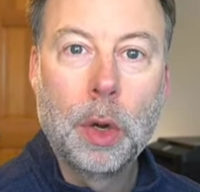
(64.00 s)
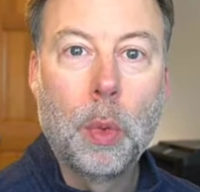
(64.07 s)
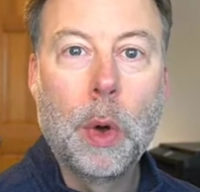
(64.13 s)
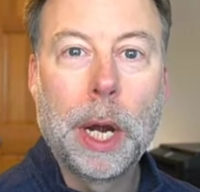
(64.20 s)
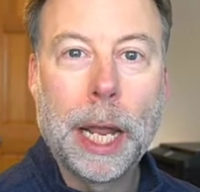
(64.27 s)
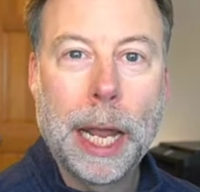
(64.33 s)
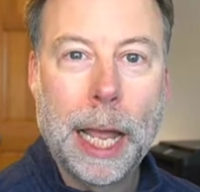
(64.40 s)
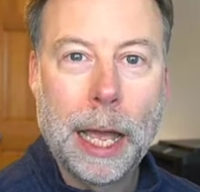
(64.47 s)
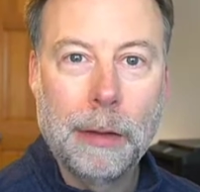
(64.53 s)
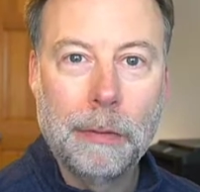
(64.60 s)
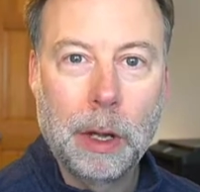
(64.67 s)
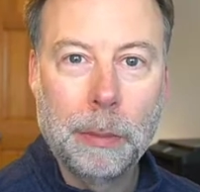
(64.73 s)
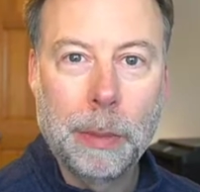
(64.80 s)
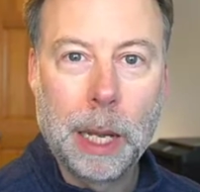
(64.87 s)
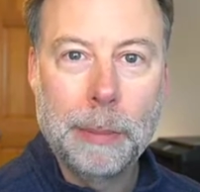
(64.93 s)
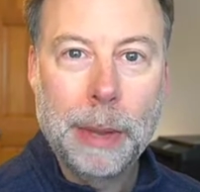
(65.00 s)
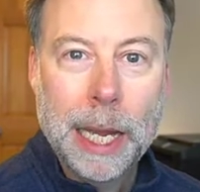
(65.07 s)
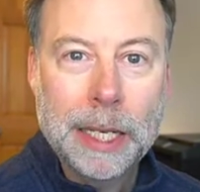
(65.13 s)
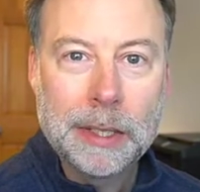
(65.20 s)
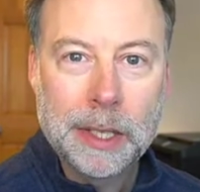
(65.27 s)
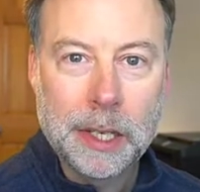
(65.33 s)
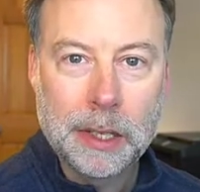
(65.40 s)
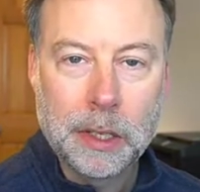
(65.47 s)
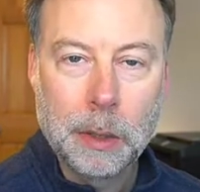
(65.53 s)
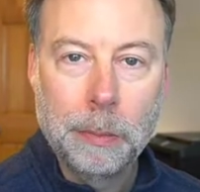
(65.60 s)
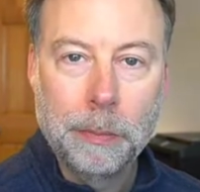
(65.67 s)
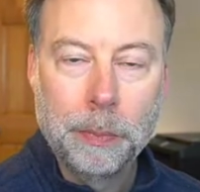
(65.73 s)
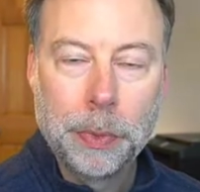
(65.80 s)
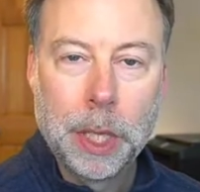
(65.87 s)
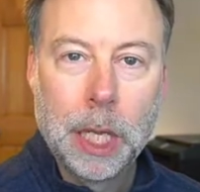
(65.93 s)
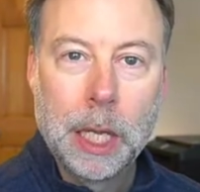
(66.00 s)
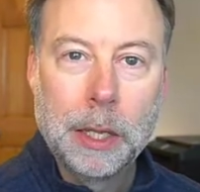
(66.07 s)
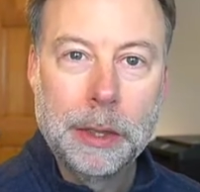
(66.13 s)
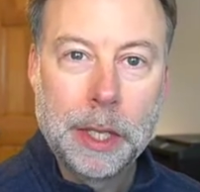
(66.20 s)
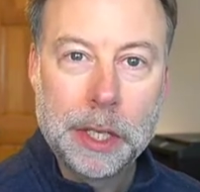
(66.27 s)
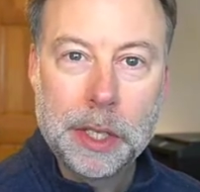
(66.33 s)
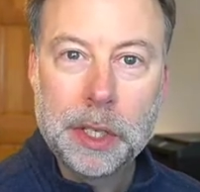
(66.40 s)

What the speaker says: one I have on my main system. This